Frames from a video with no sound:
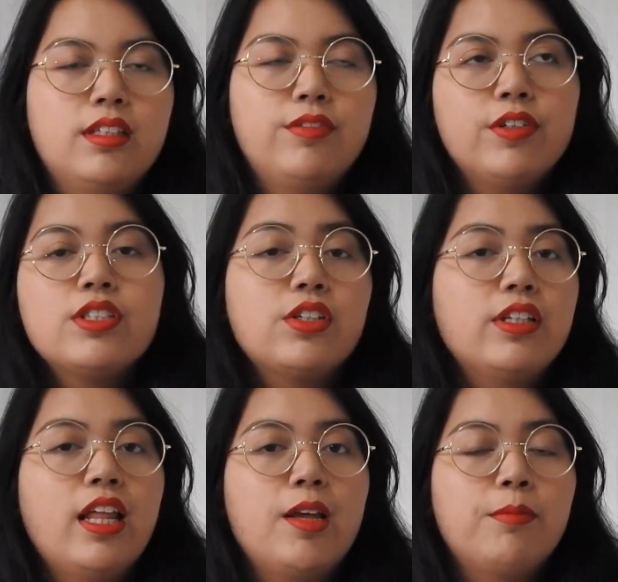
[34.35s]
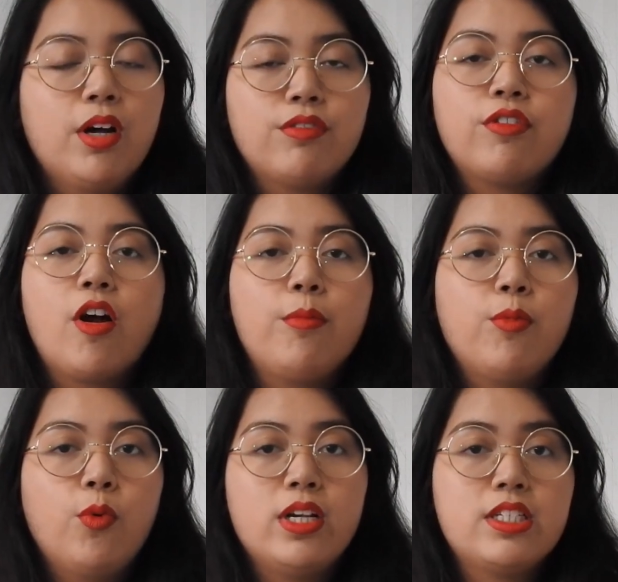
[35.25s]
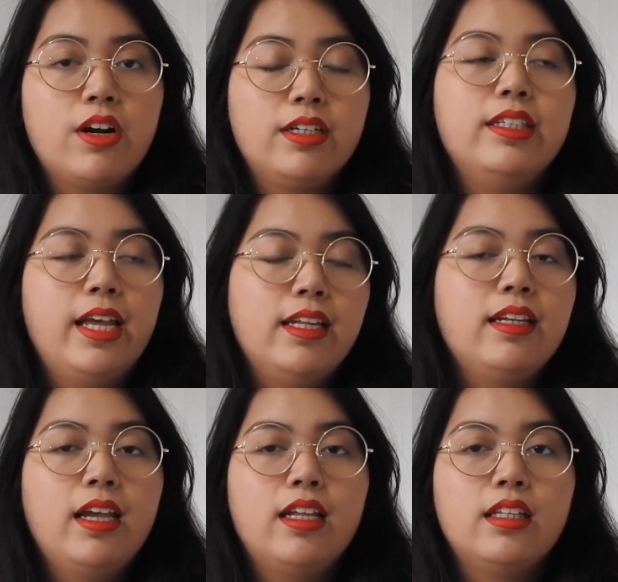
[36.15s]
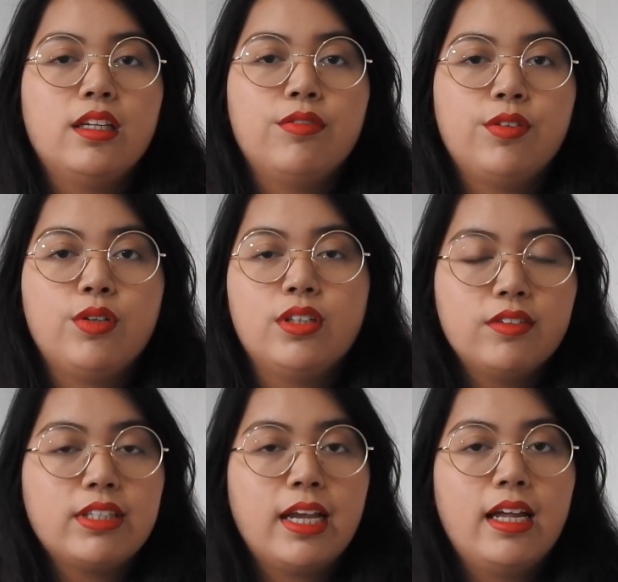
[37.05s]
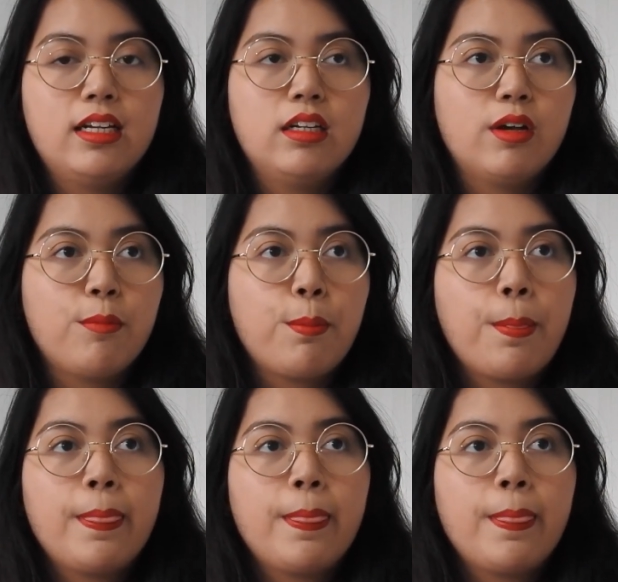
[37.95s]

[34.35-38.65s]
The first store that I bought from was Ardene, and if you live in Canada,